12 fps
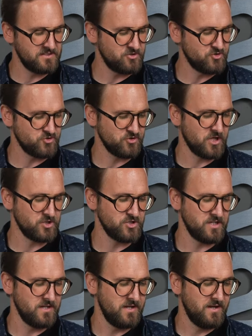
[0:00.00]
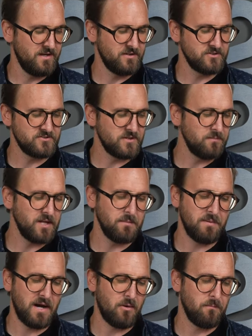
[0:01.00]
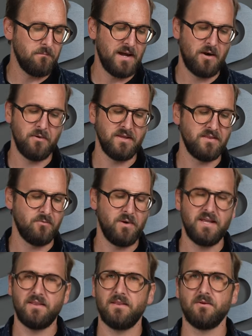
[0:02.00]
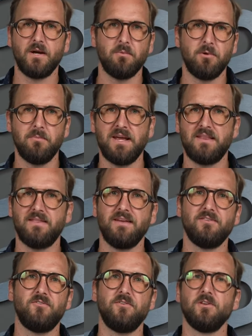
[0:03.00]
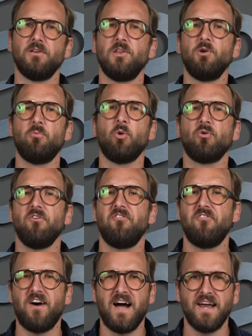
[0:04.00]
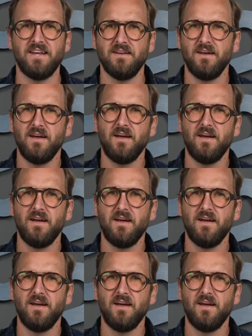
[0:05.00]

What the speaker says: construction, there's something about Maui, the way that they're able to make things feel a little more refined.